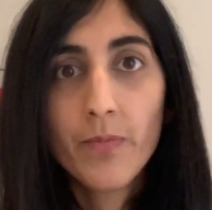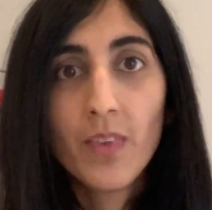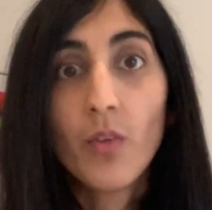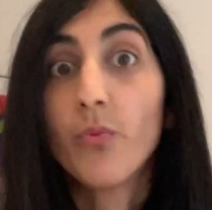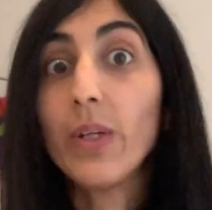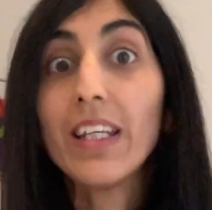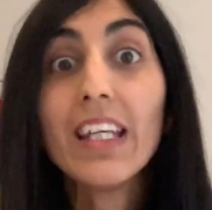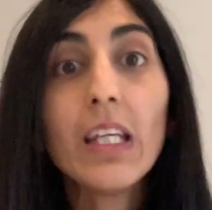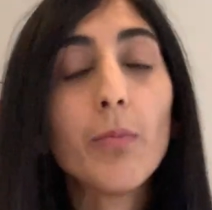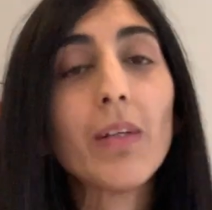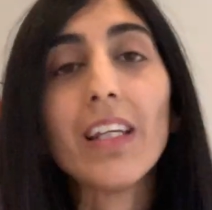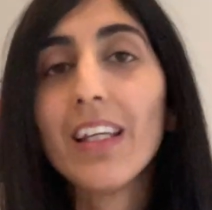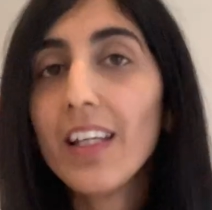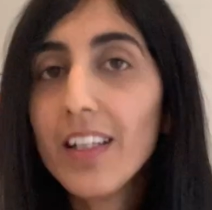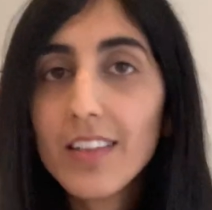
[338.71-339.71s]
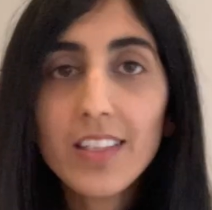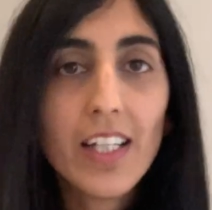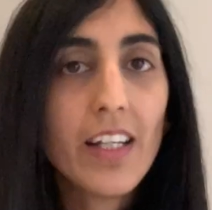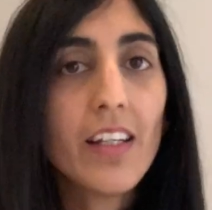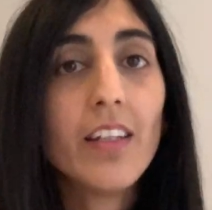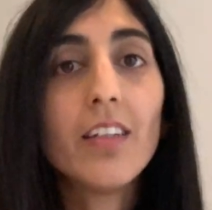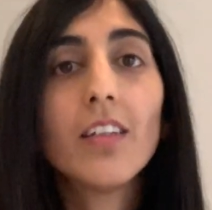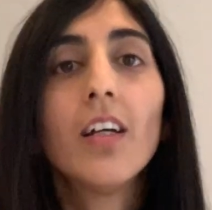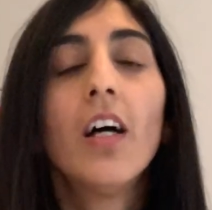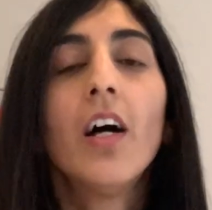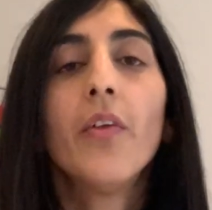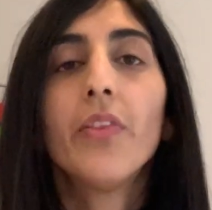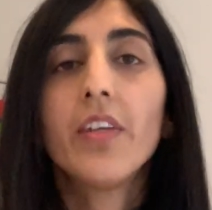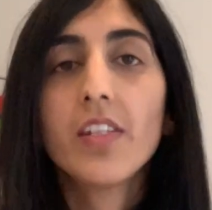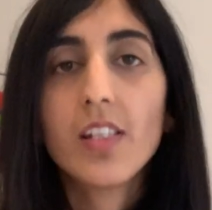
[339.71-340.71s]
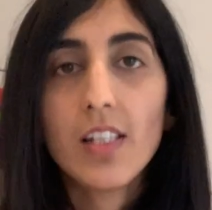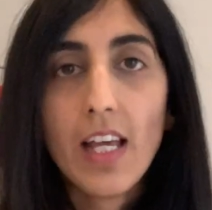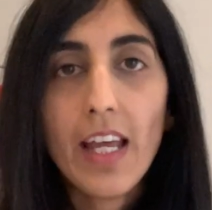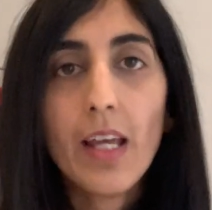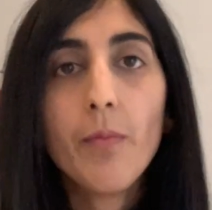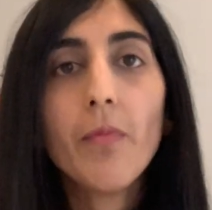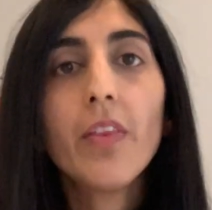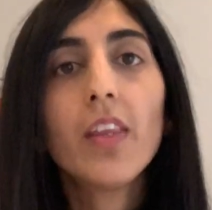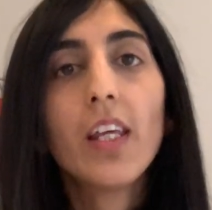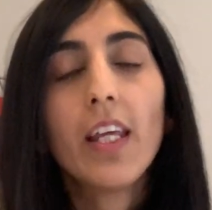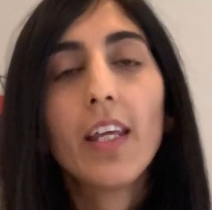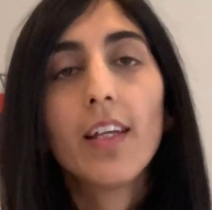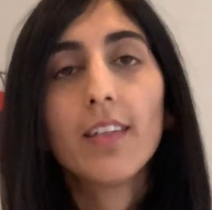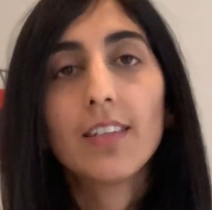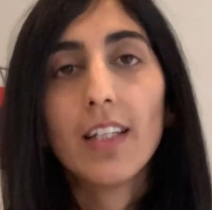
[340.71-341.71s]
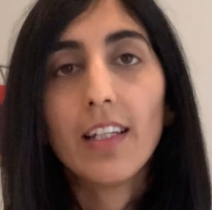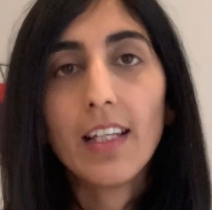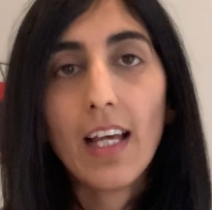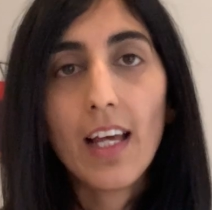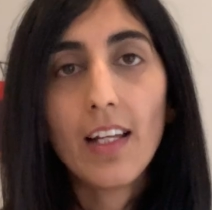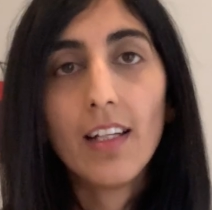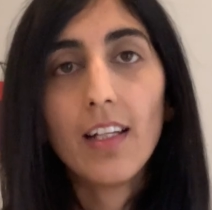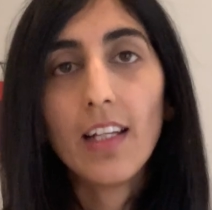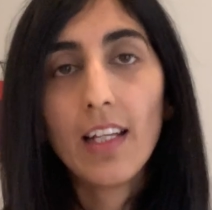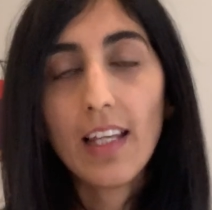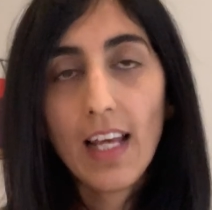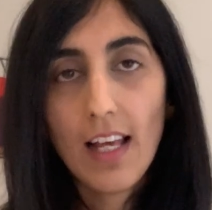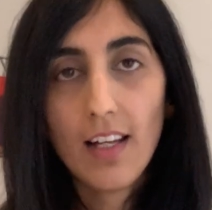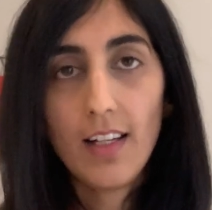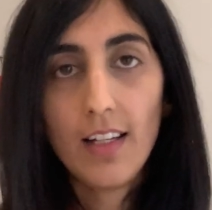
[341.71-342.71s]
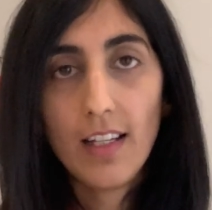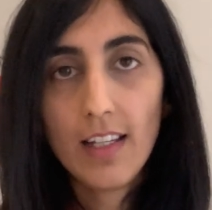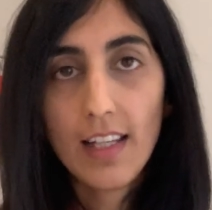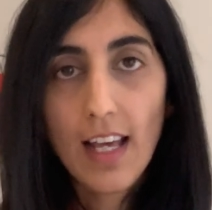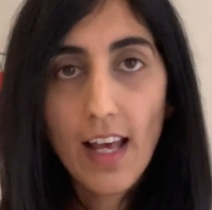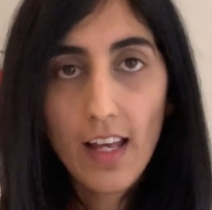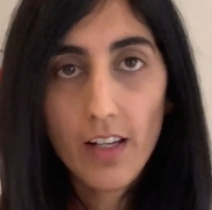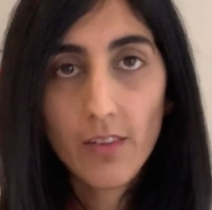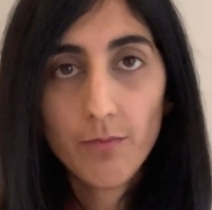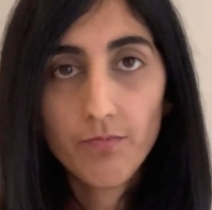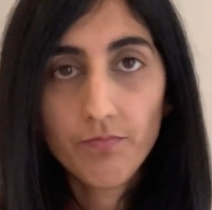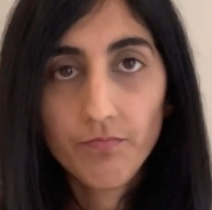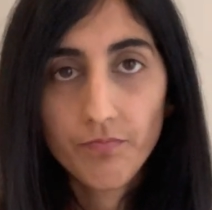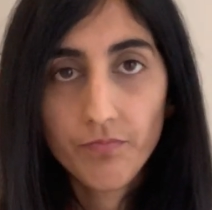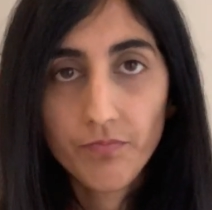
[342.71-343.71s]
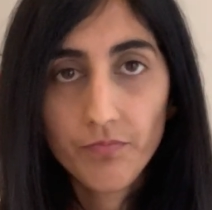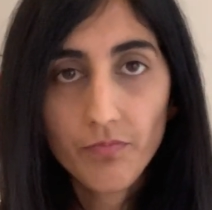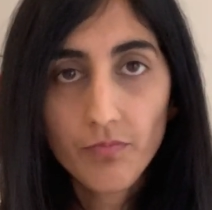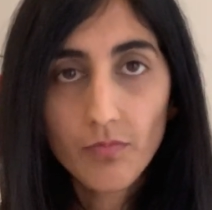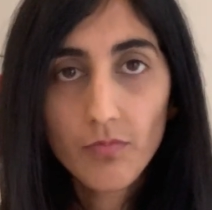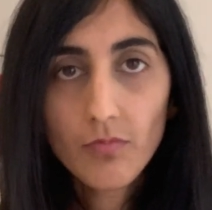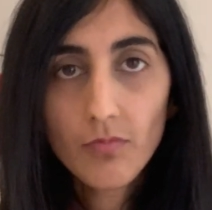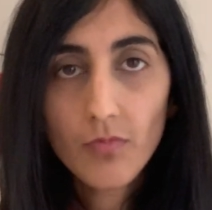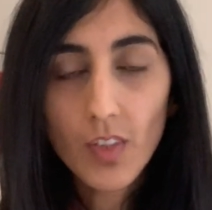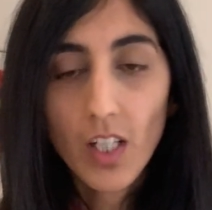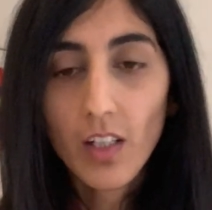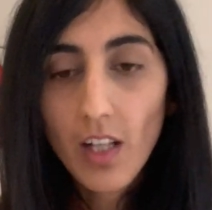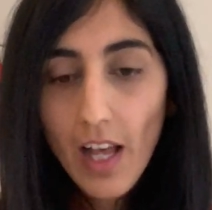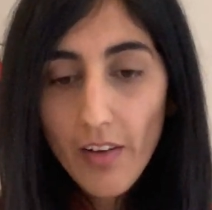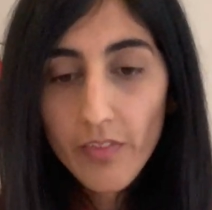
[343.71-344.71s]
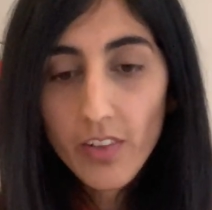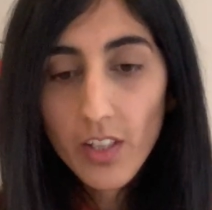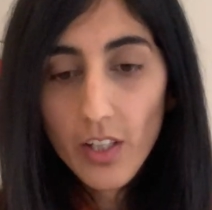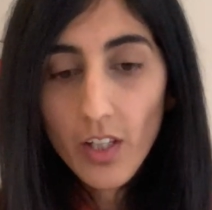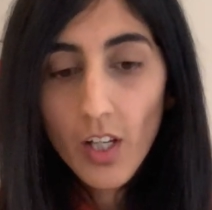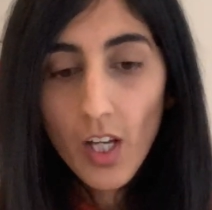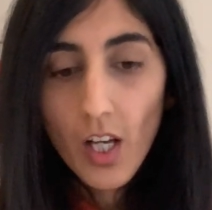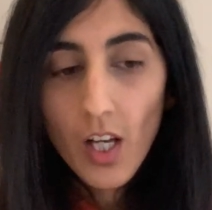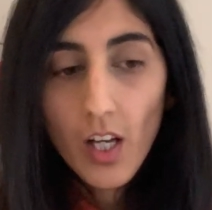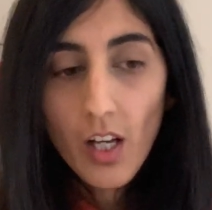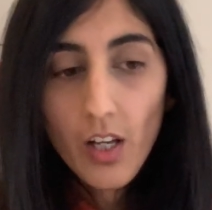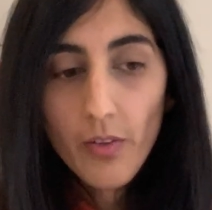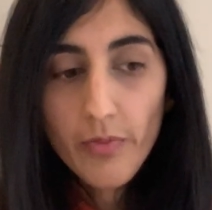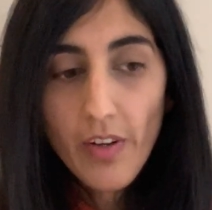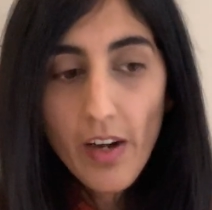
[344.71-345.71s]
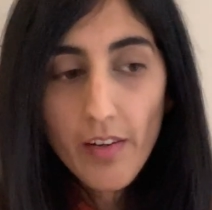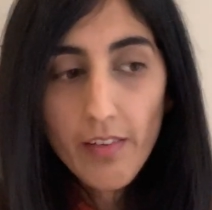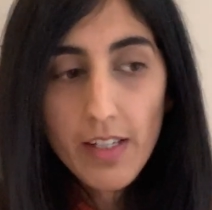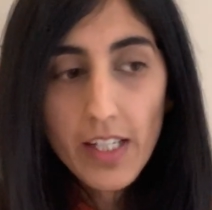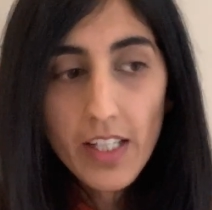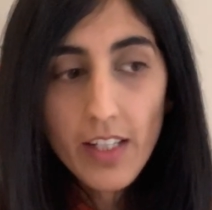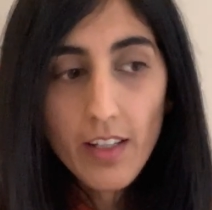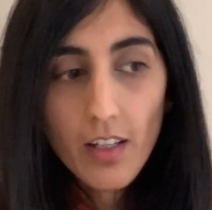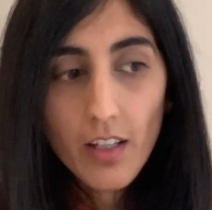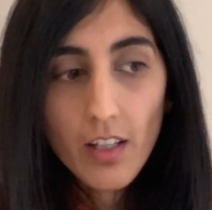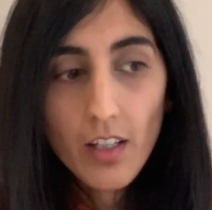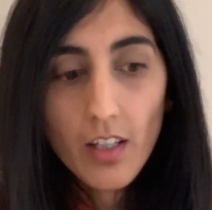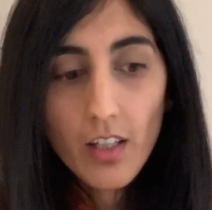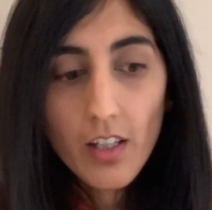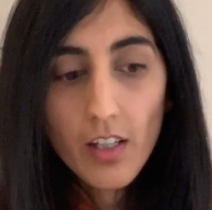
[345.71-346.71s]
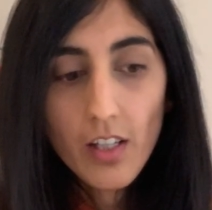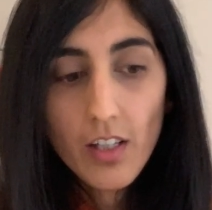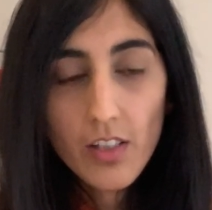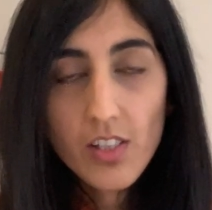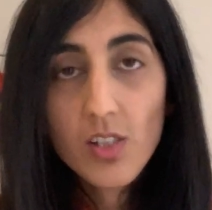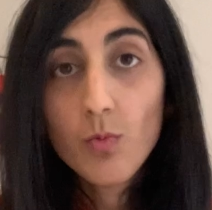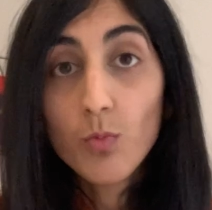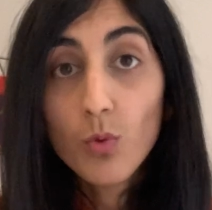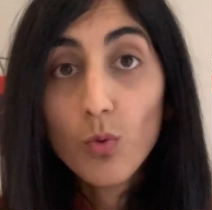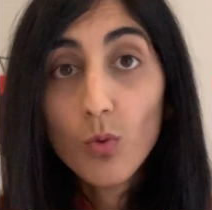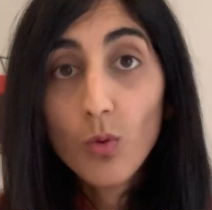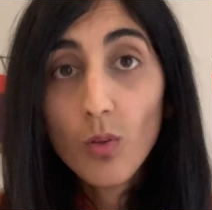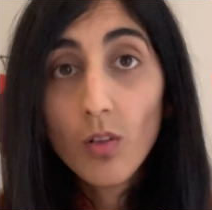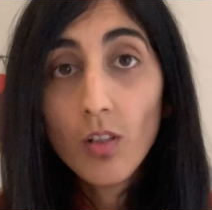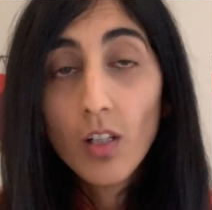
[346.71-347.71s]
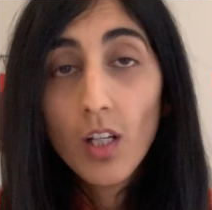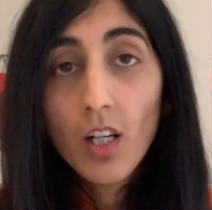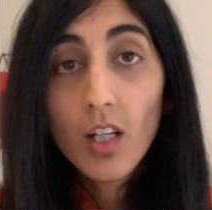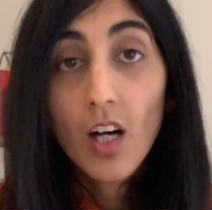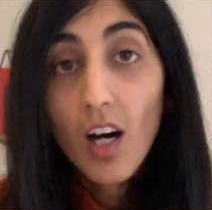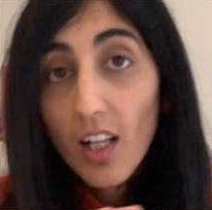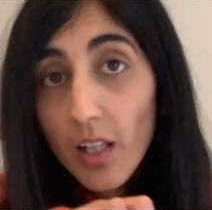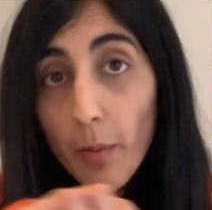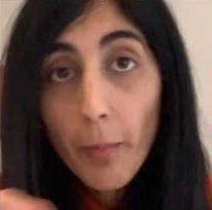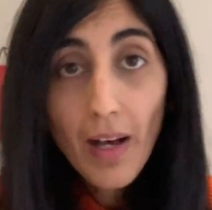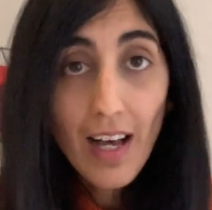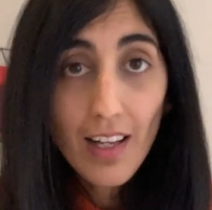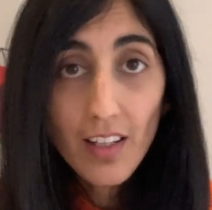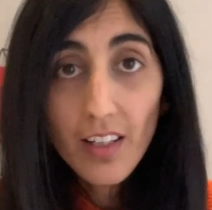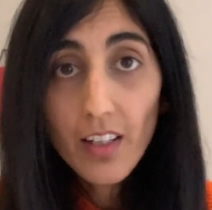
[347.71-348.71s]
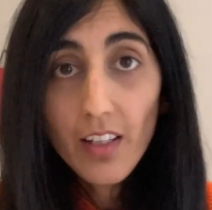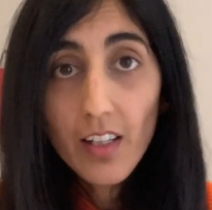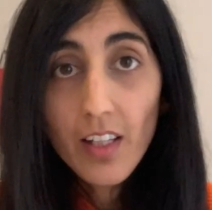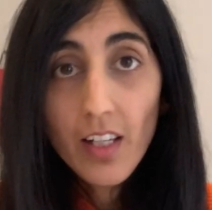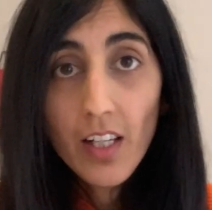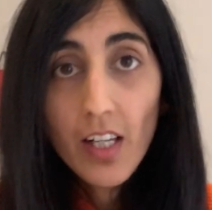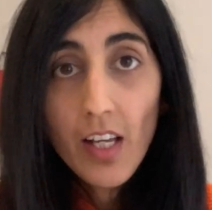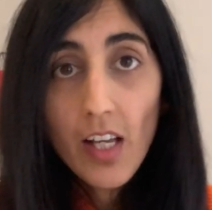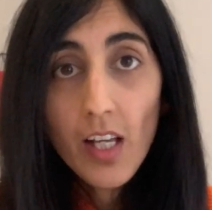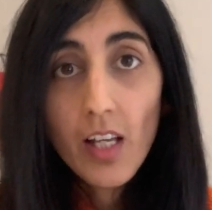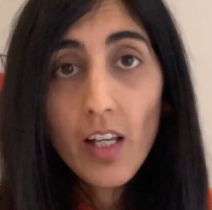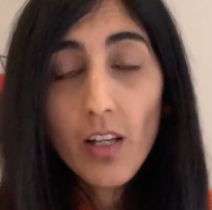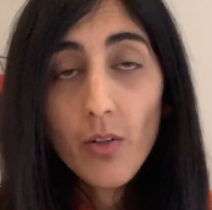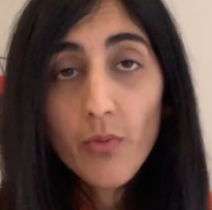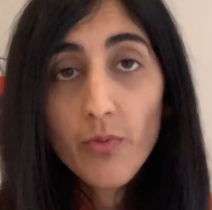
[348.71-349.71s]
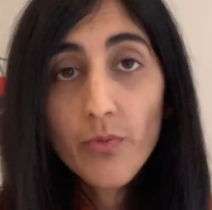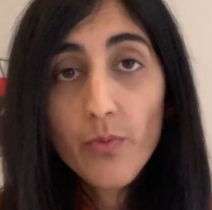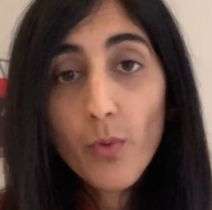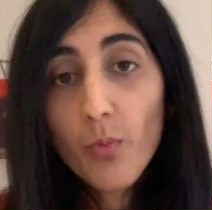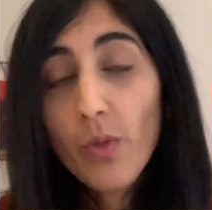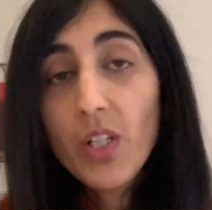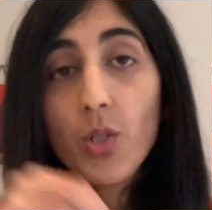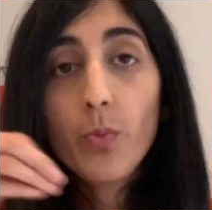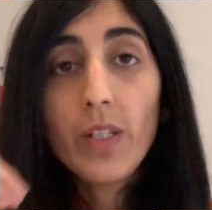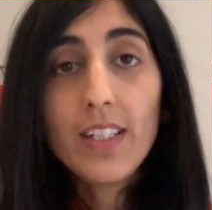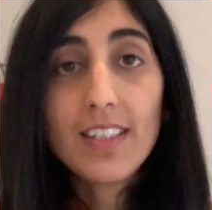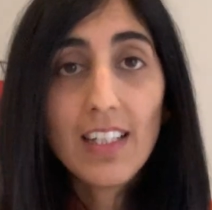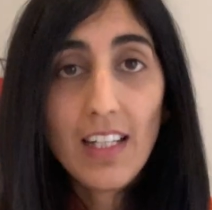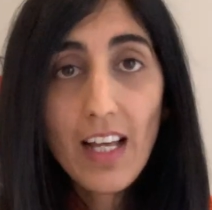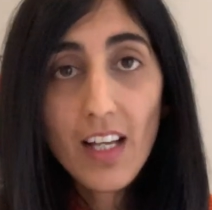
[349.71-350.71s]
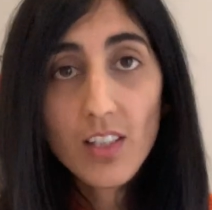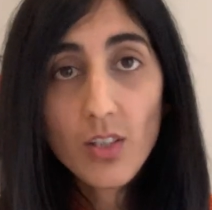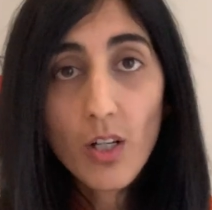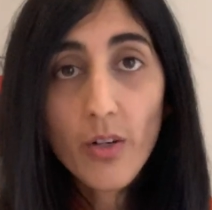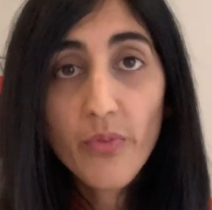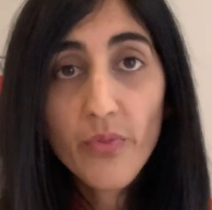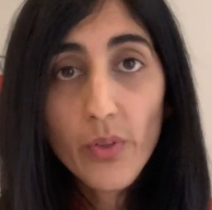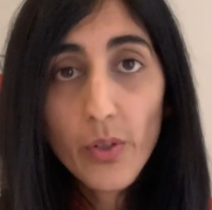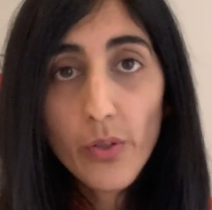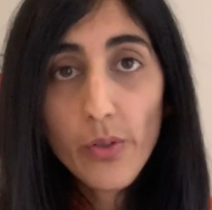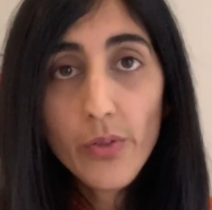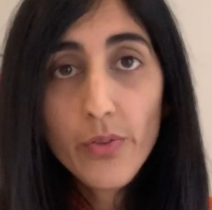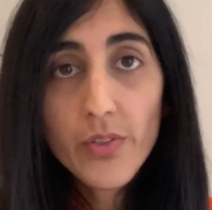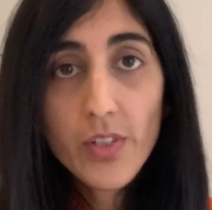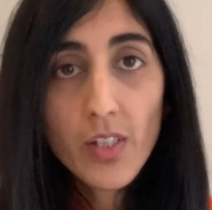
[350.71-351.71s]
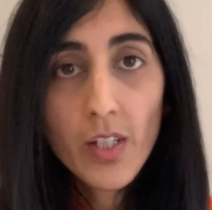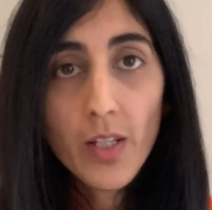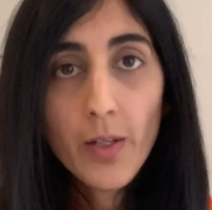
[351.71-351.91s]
If we keep eating the same things again and again and again, have a very small color palette from which we select our foods,